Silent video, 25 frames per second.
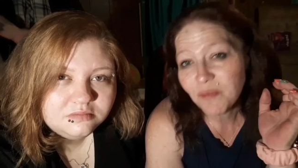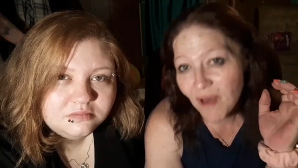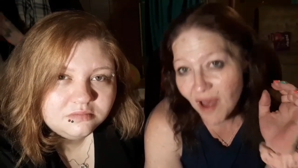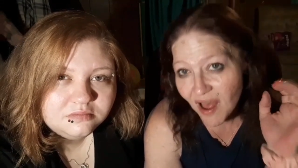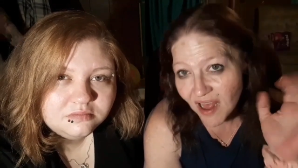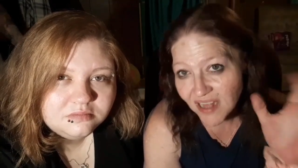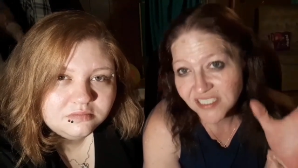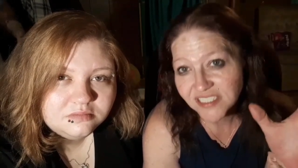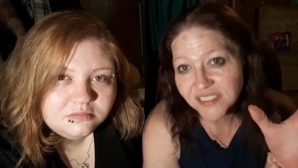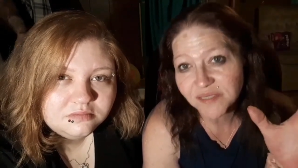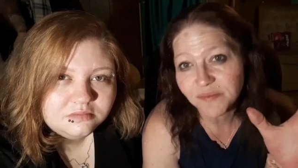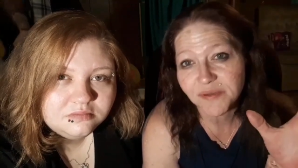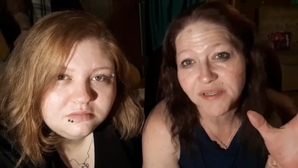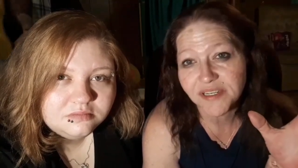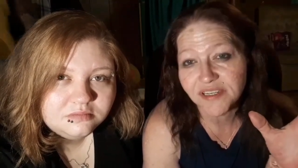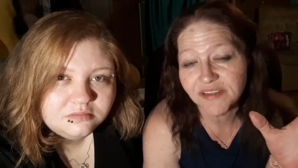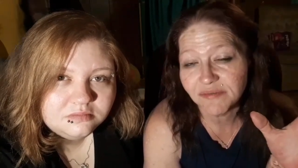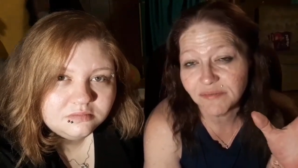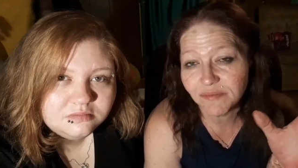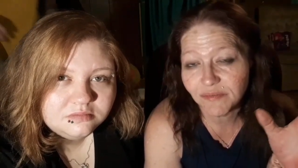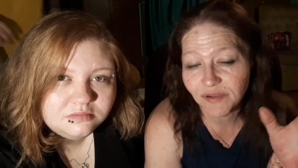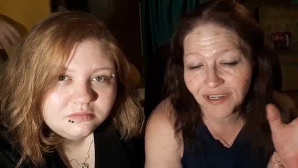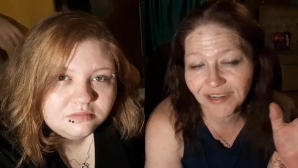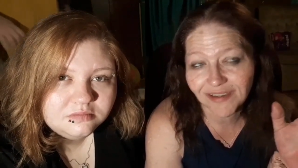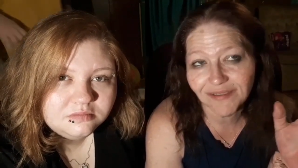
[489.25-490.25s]

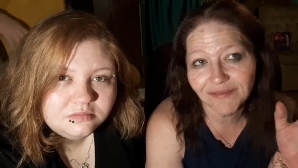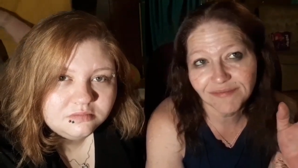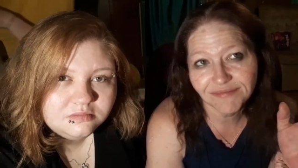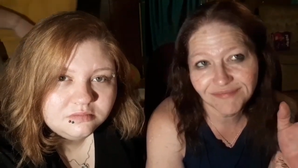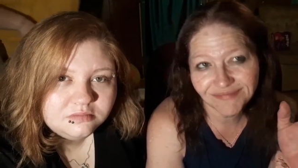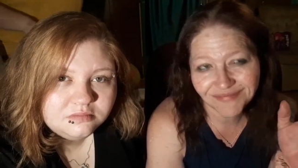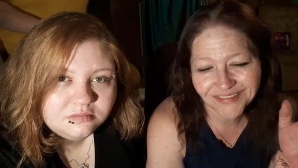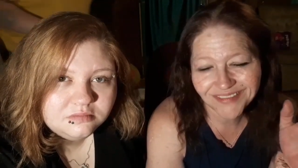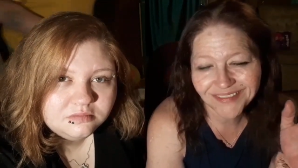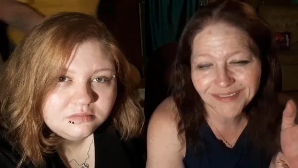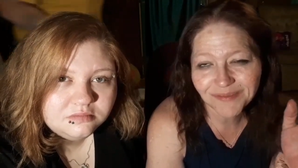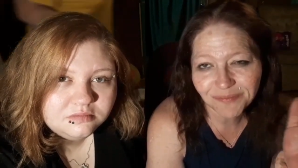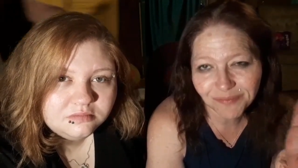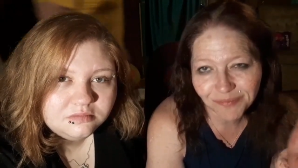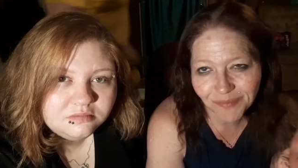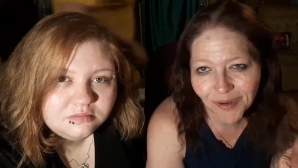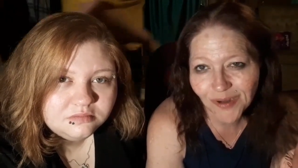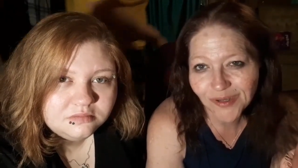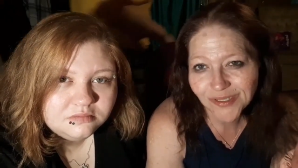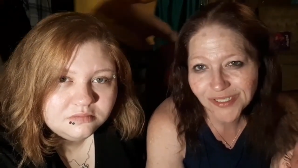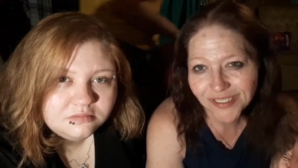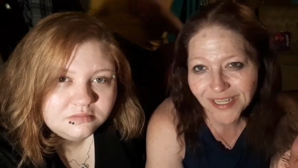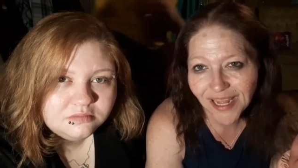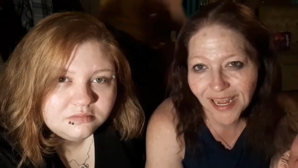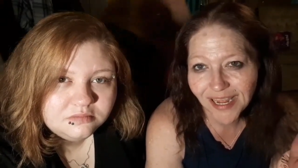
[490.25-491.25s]
Speaker 1: Possibly, well,
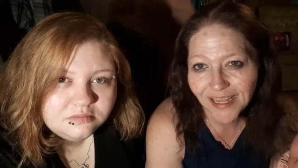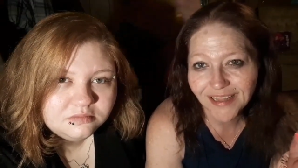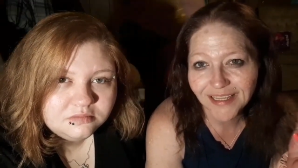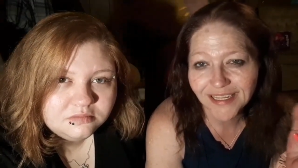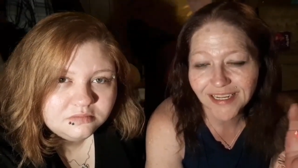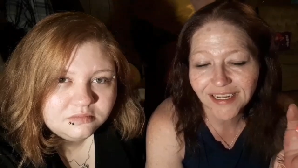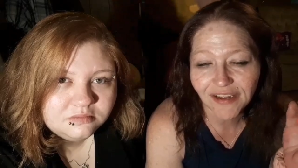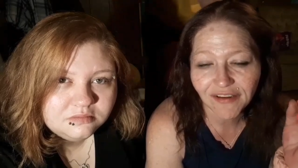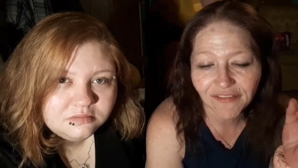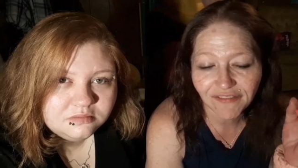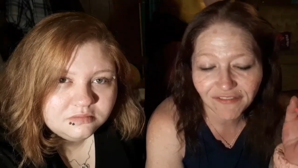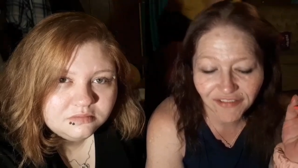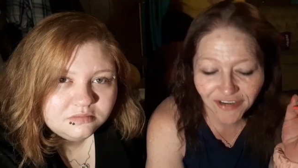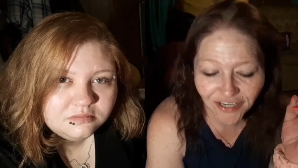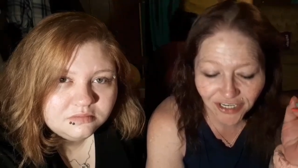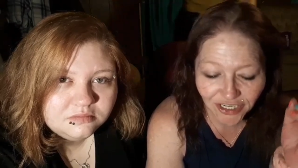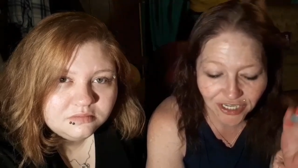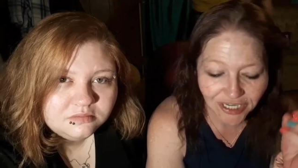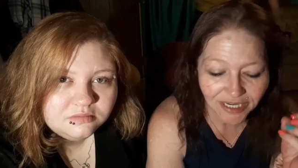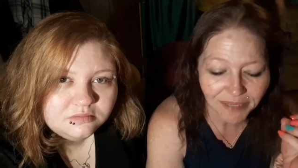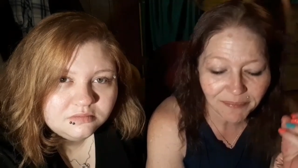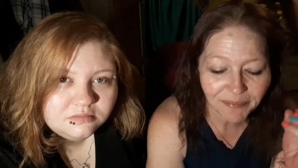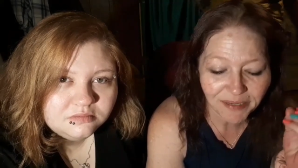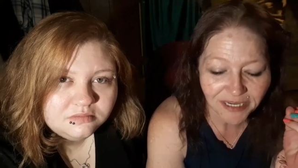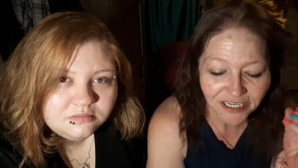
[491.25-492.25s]
most likely, a
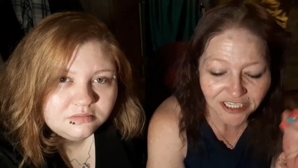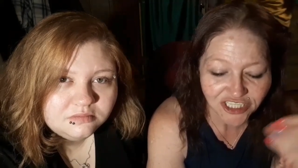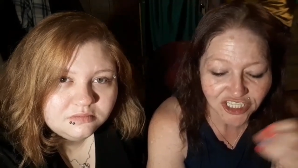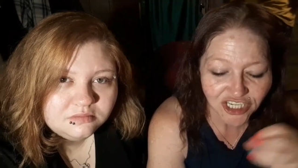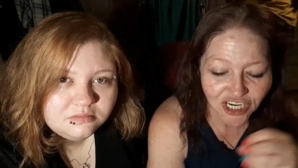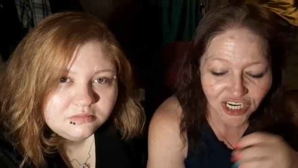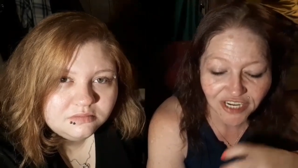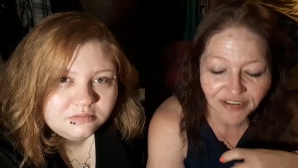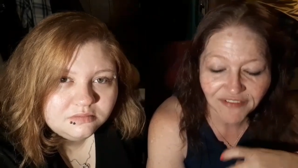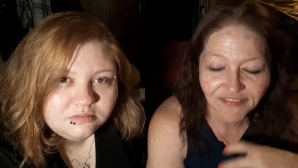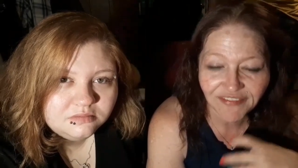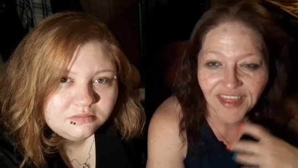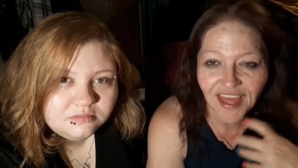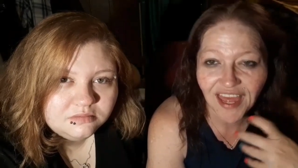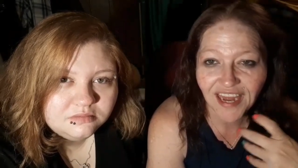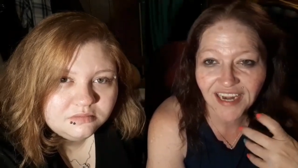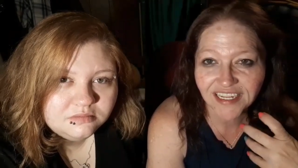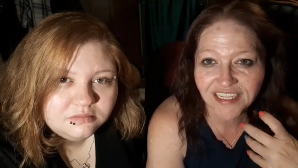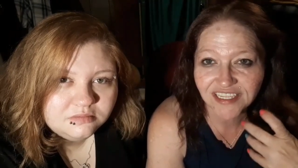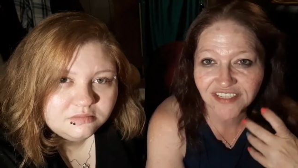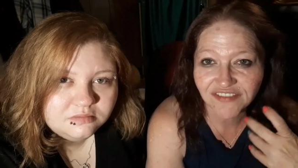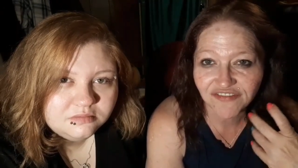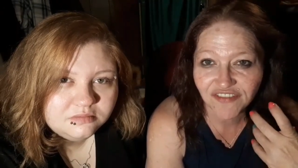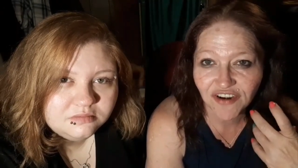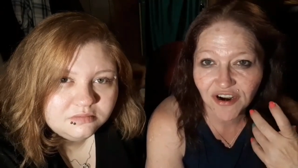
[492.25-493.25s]
very big chunk of
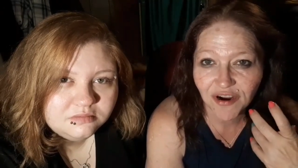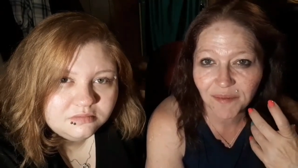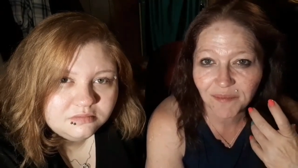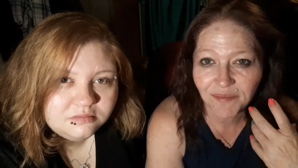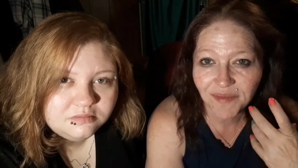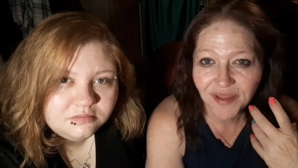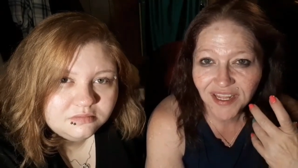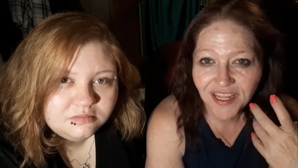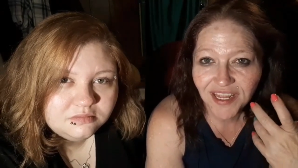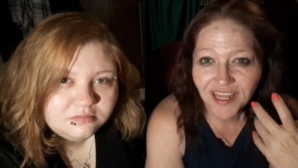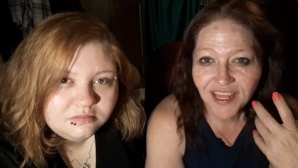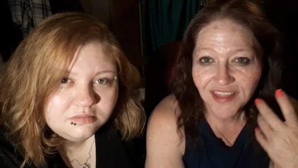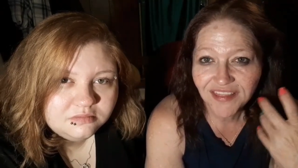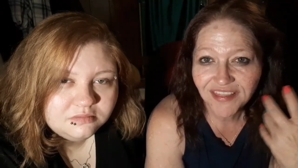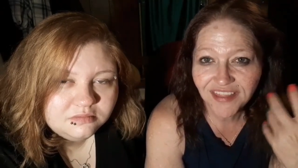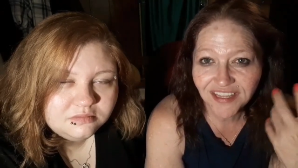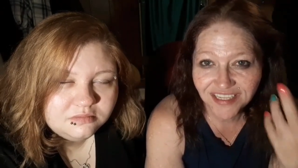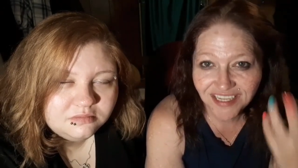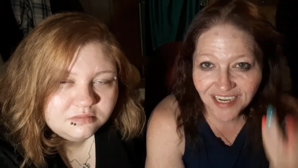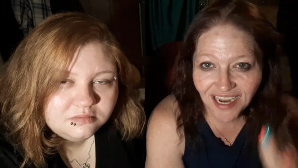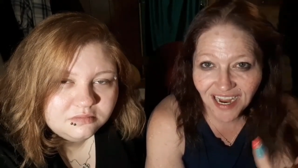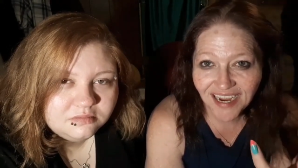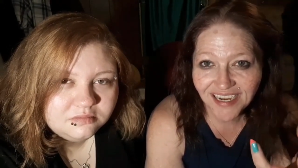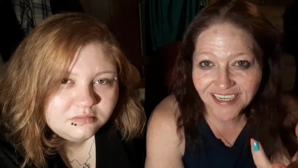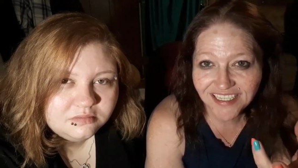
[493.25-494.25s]
that is from
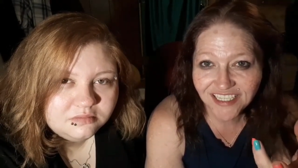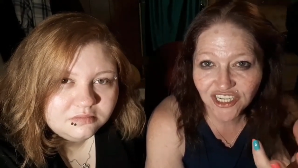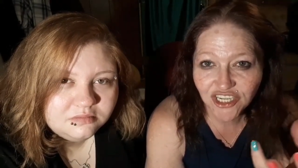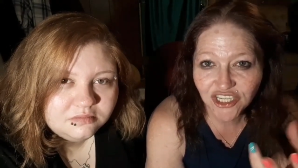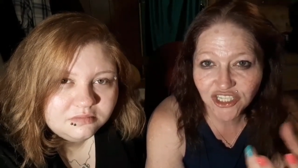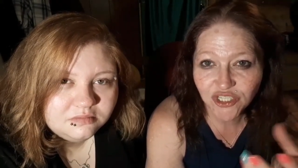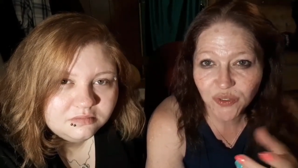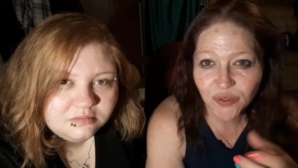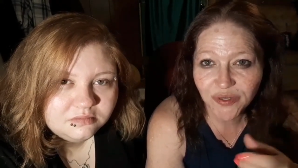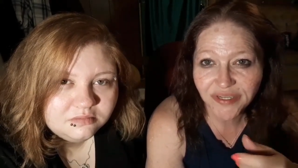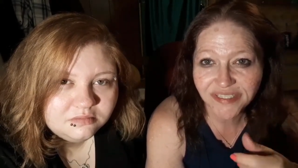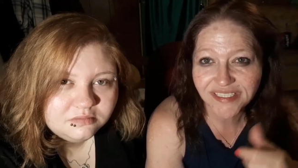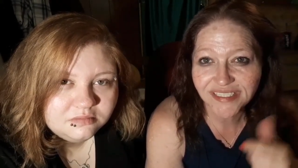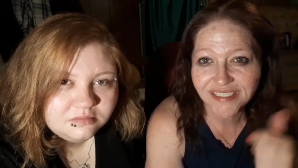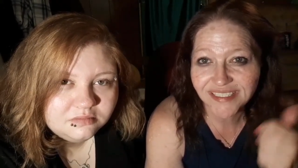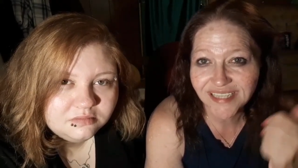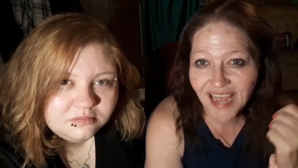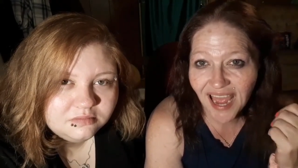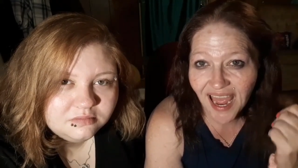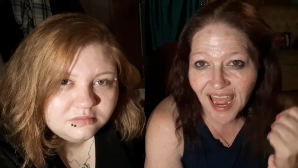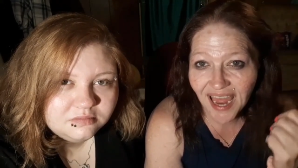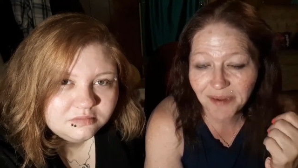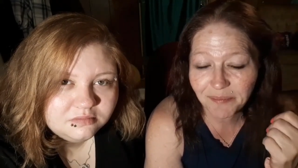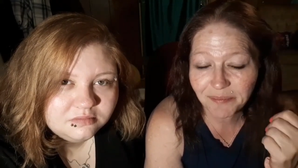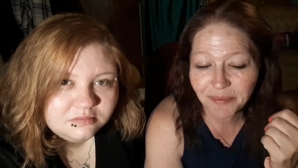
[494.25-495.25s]
the dietary
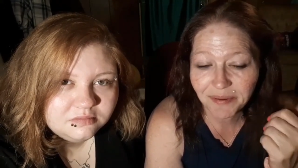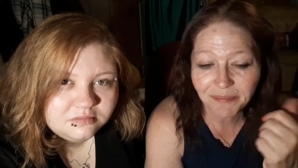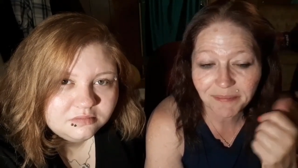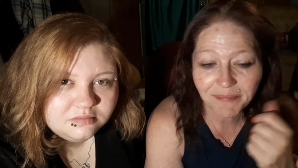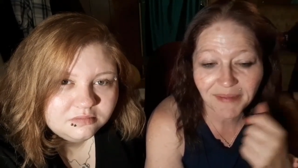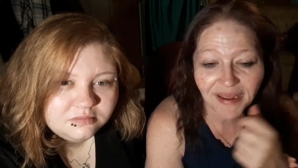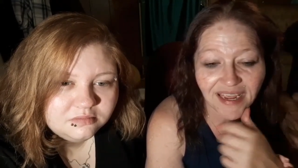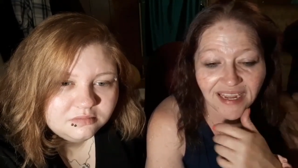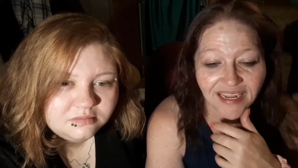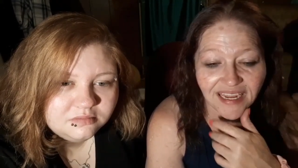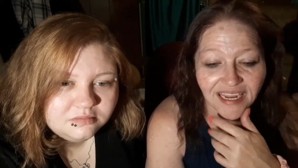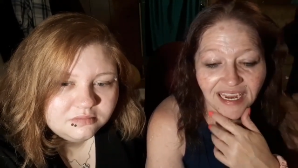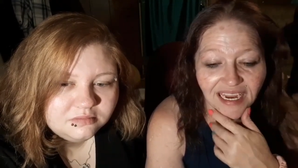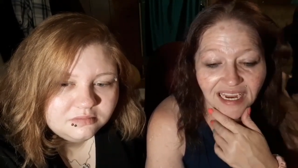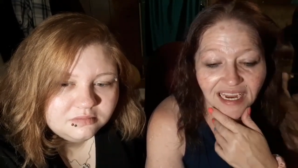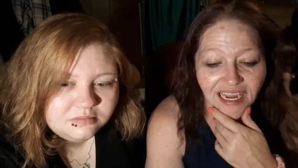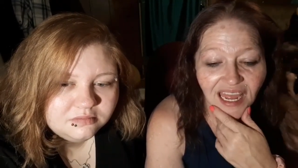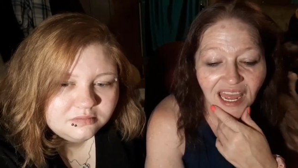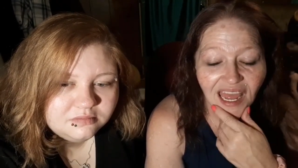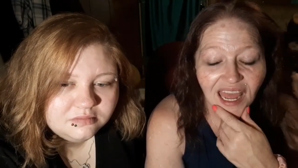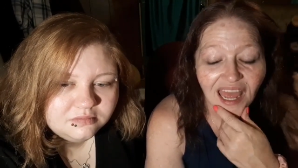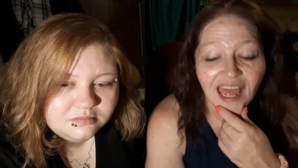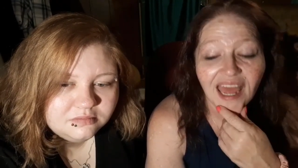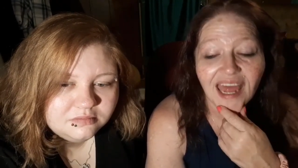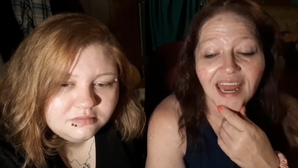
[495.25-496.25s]
choices I had been
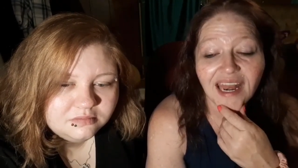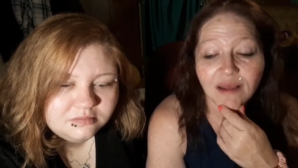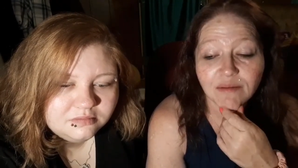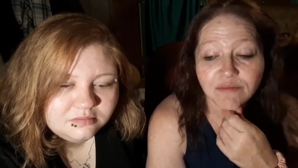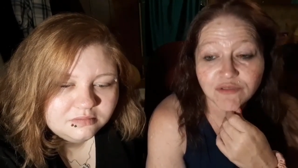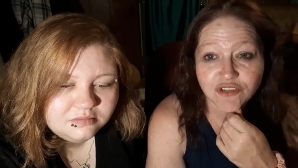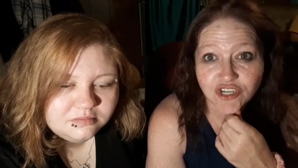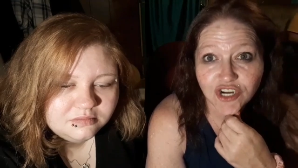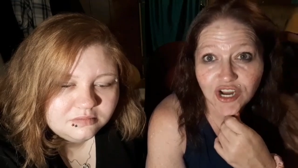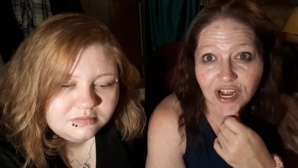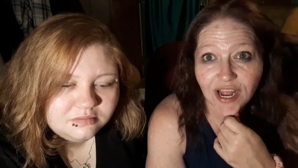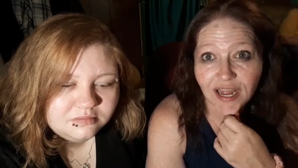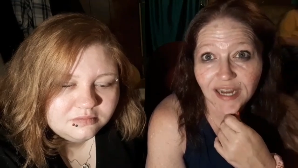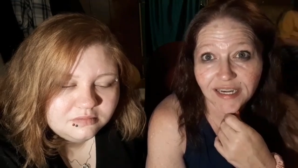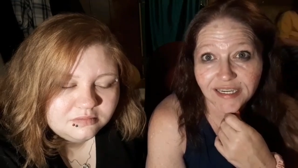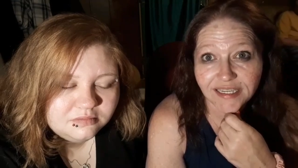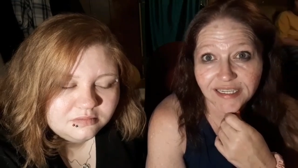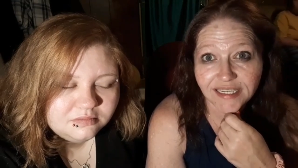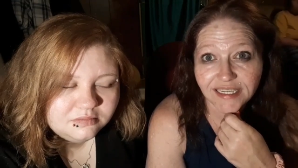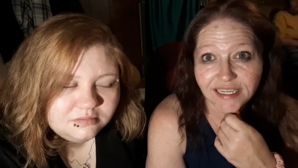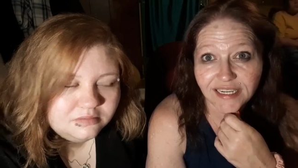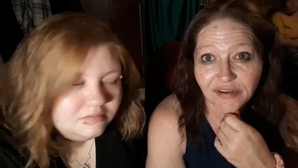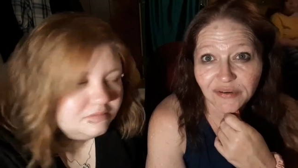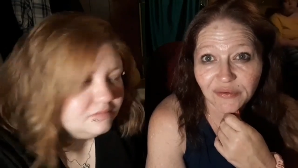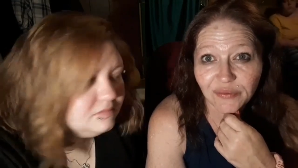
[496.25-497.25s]
making. And I'm trying
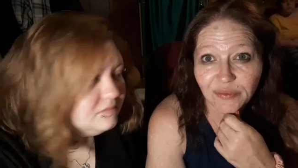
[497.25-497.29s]
to